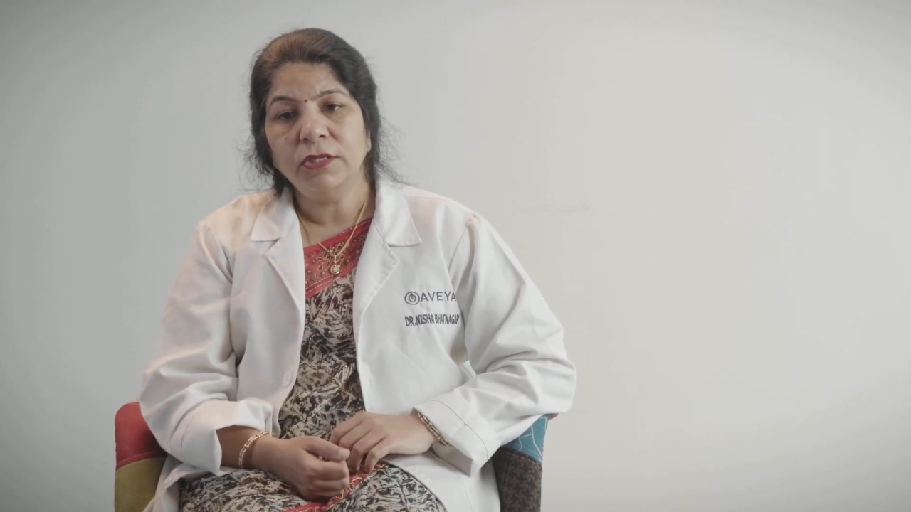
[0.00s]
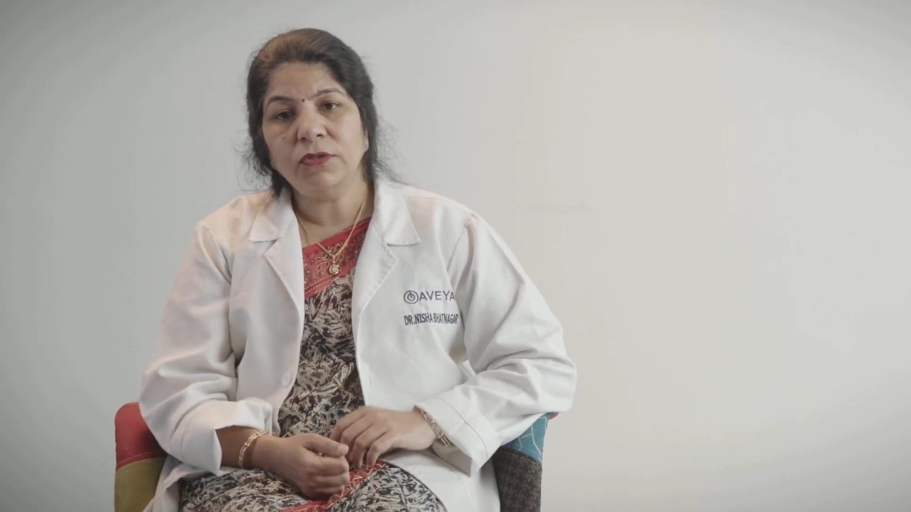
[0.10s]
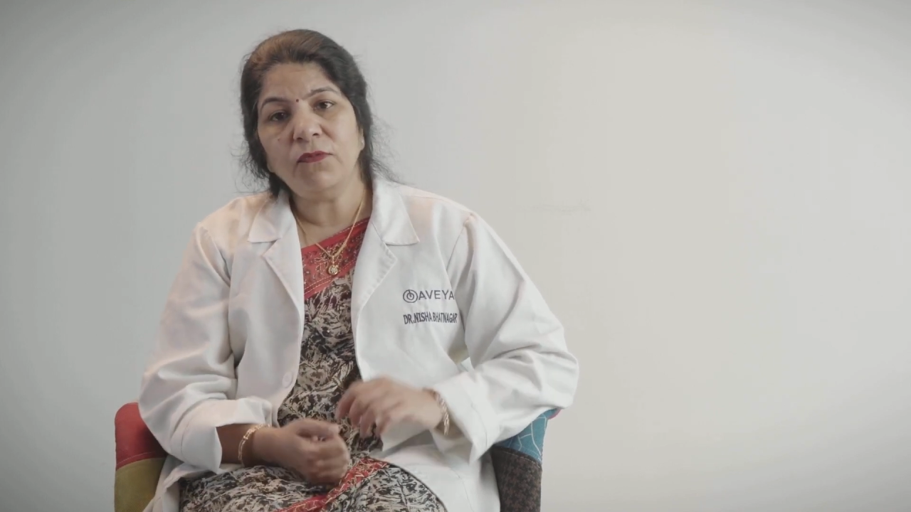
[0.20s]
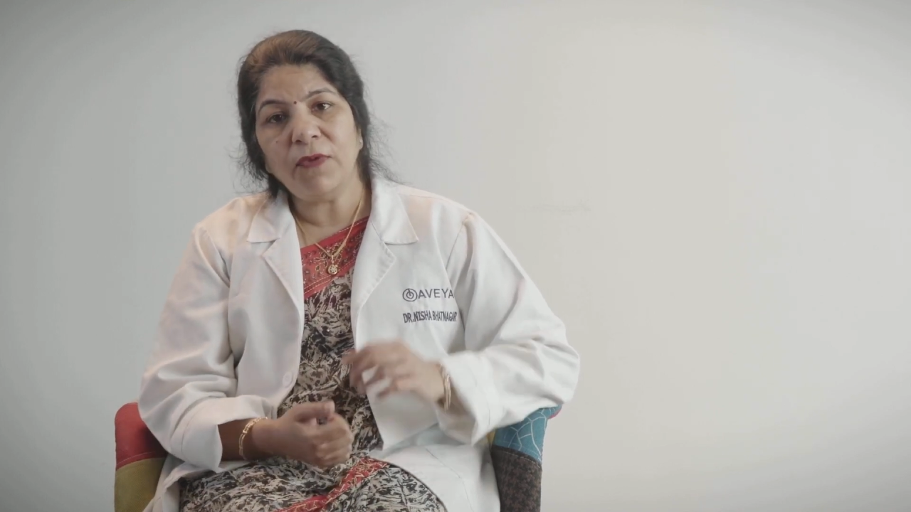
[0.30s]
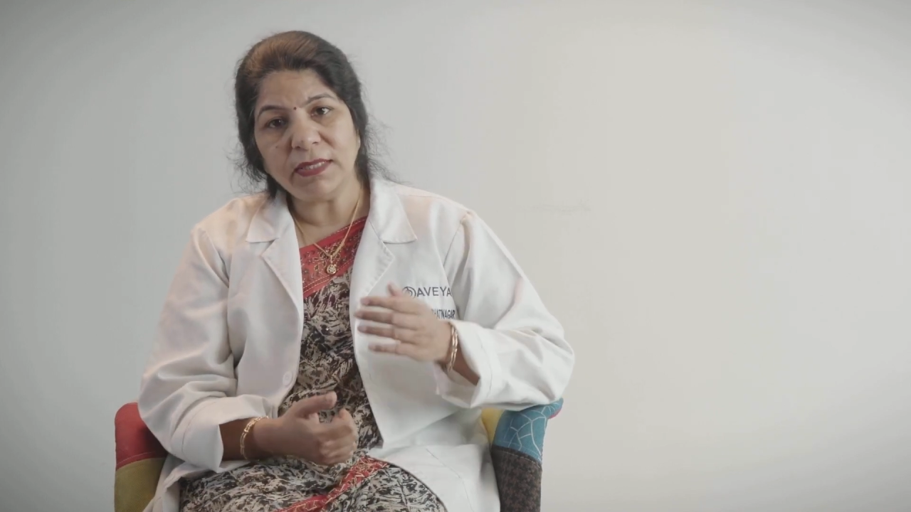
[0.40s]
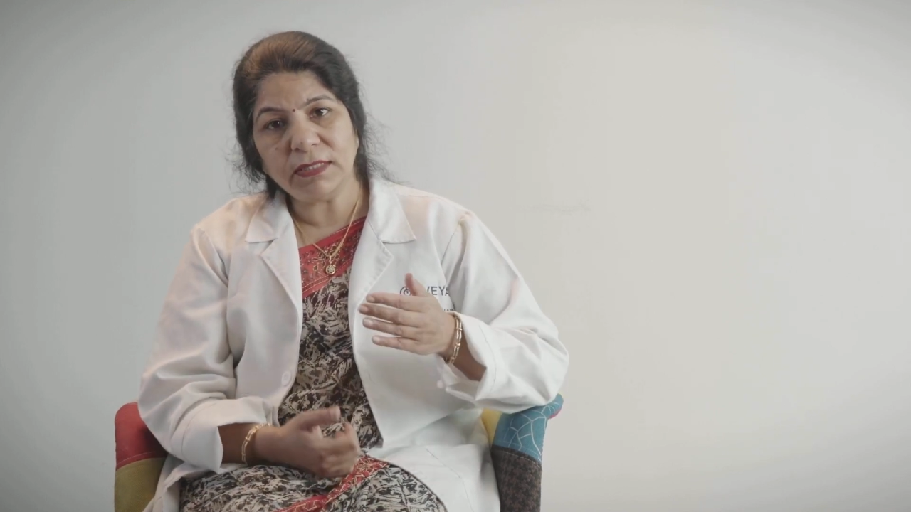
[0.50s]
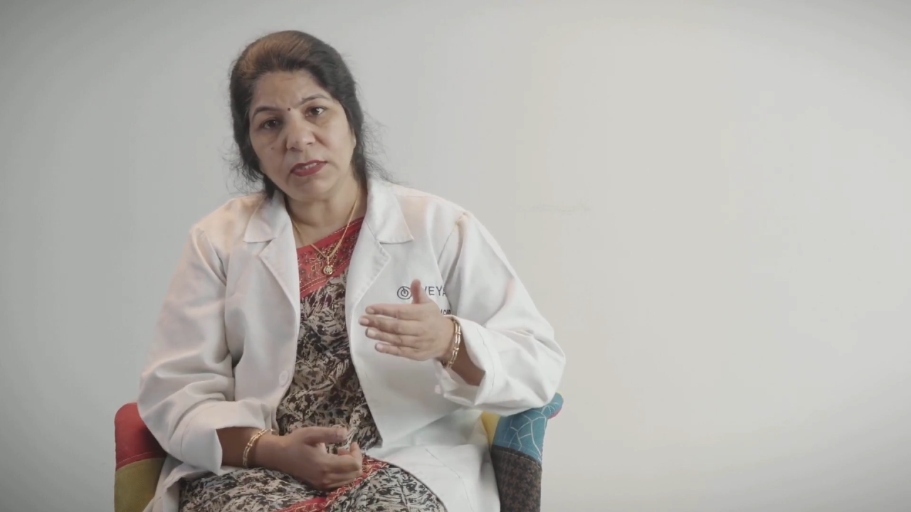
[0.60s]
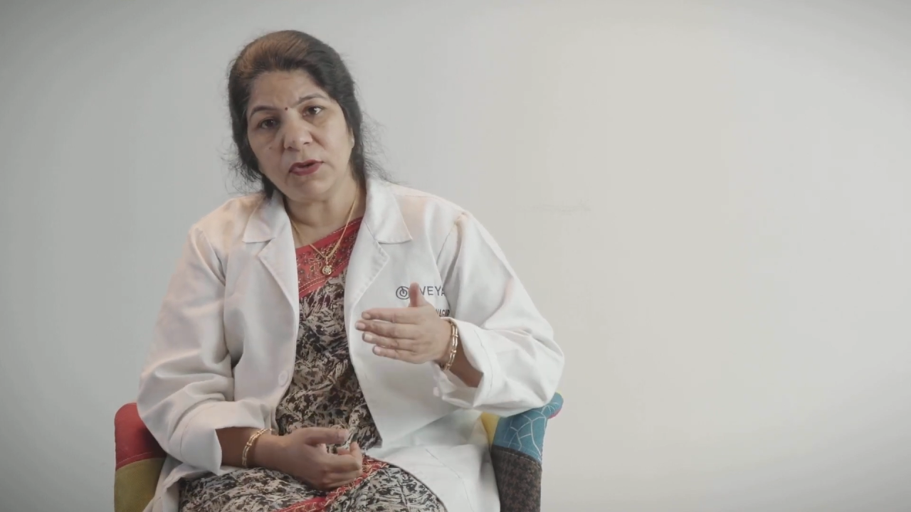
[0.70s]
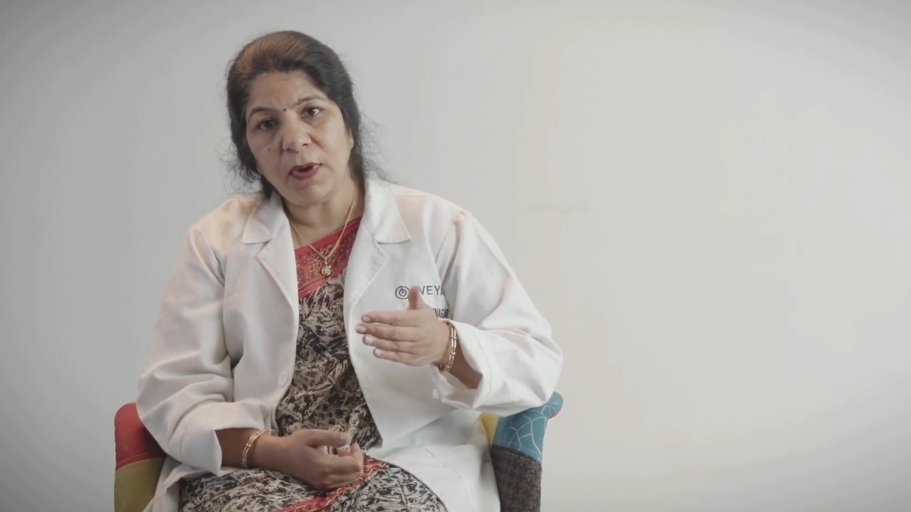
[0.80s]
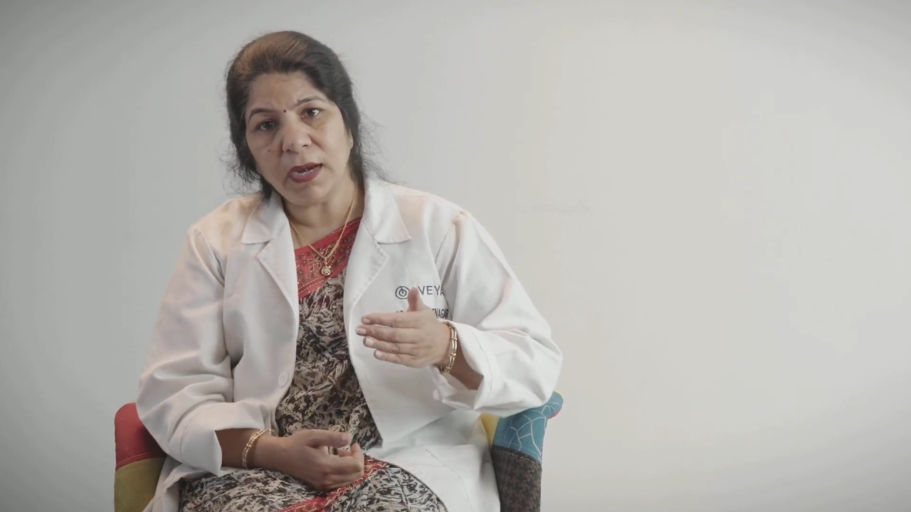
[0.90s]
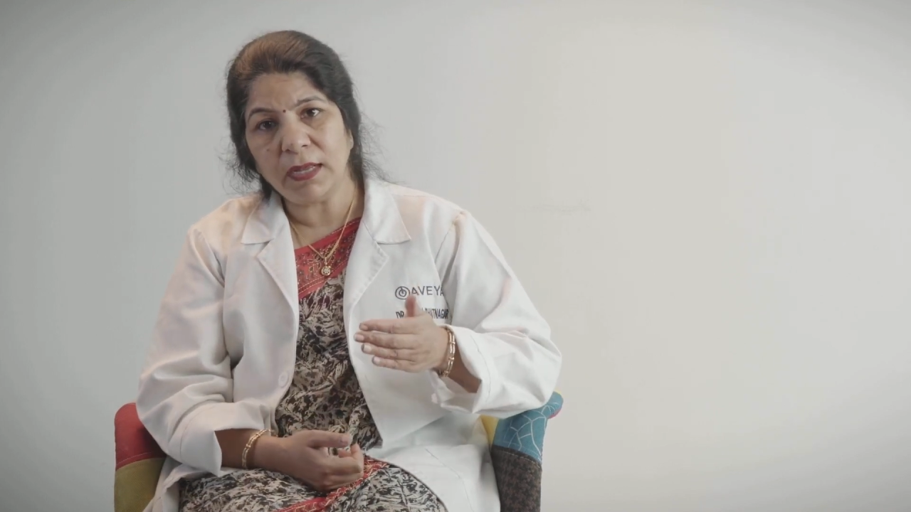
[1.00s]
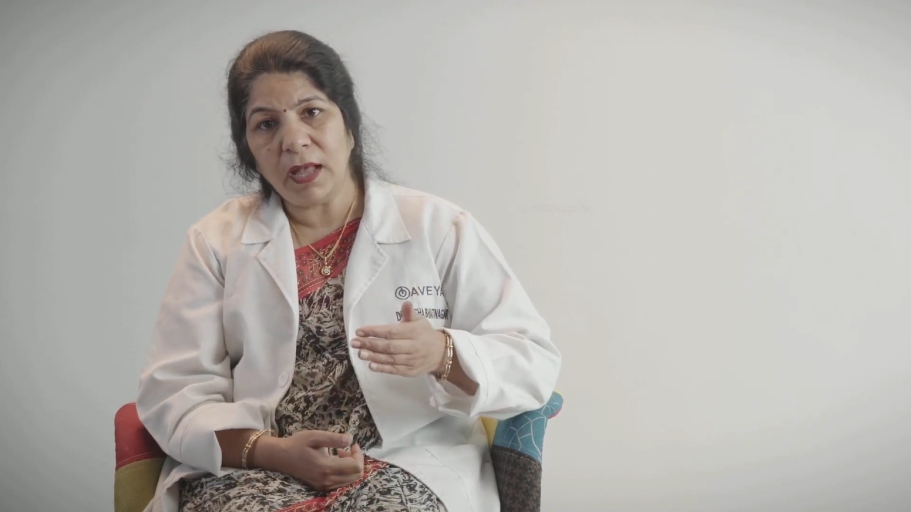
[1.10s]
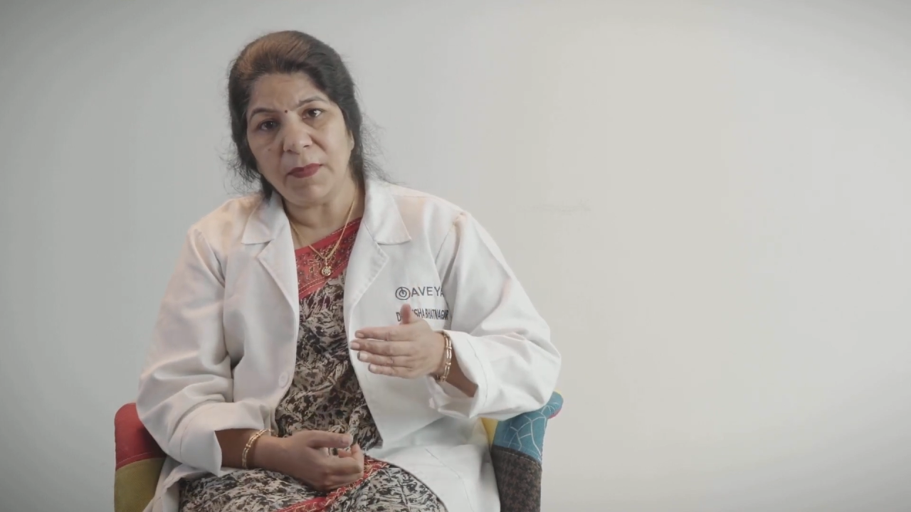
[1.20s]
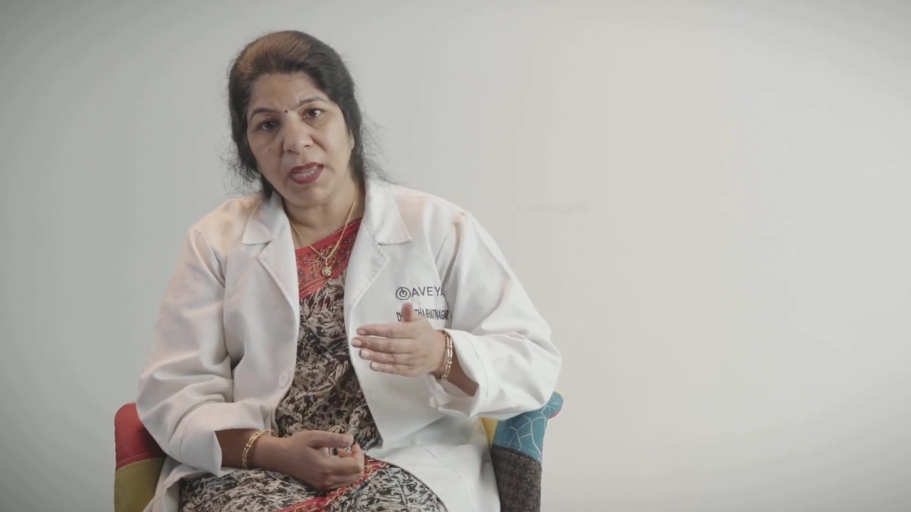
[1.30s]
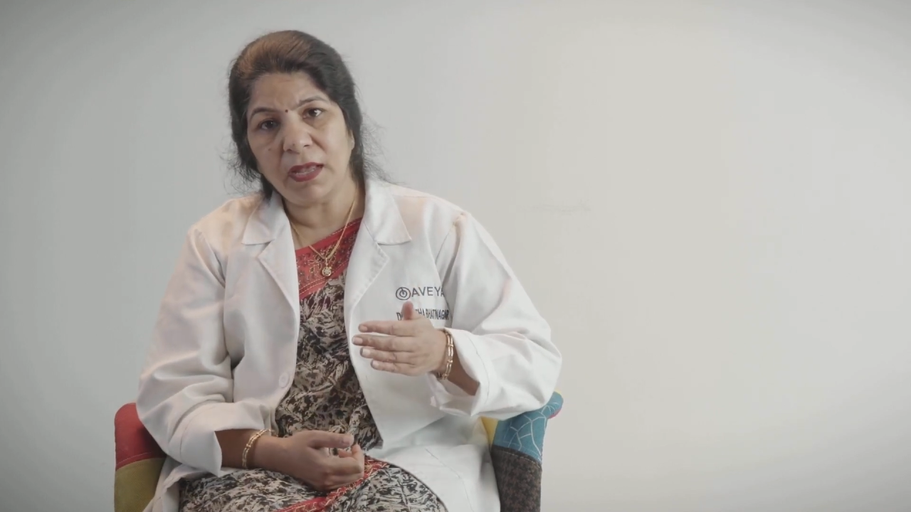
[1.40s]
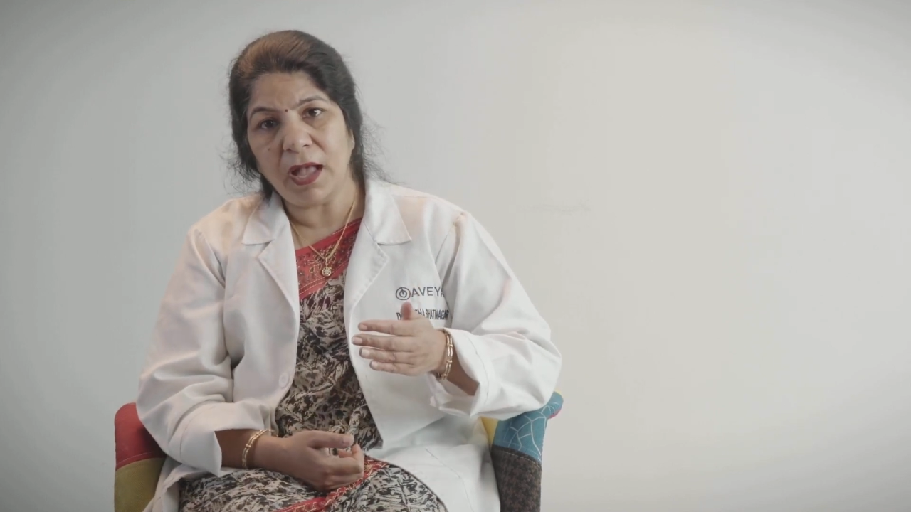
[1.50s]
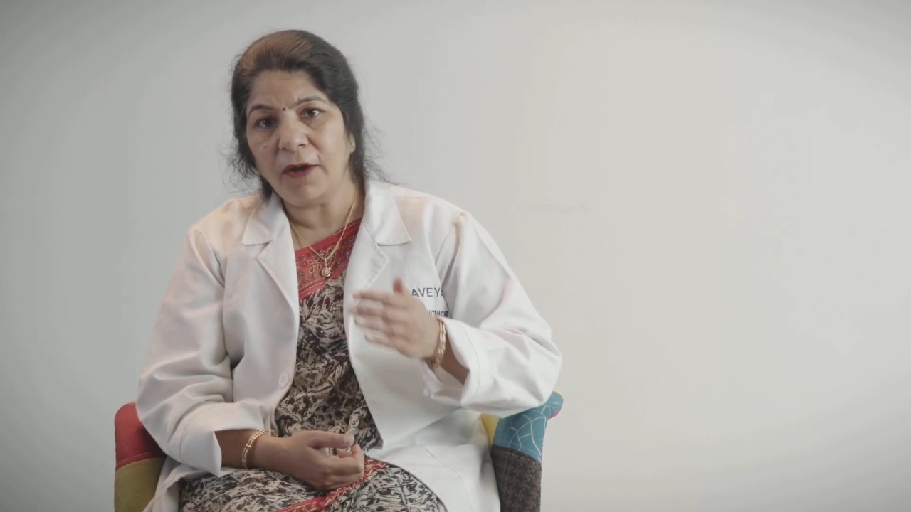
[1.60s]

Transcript: So once you are coming